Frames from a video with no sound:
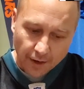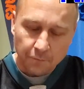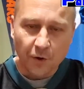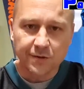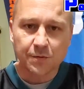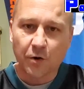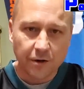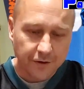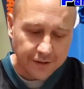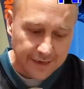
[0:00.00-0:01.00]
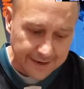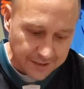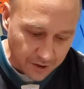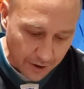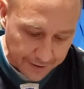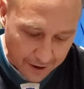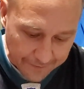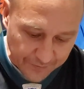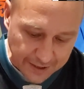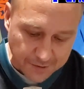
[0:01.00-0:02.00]
Baltimore couldn't answer on
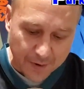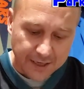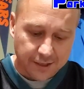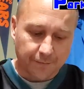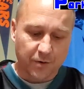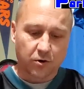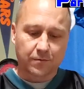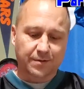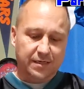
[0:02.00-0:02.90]
offense. Patrick Mahomes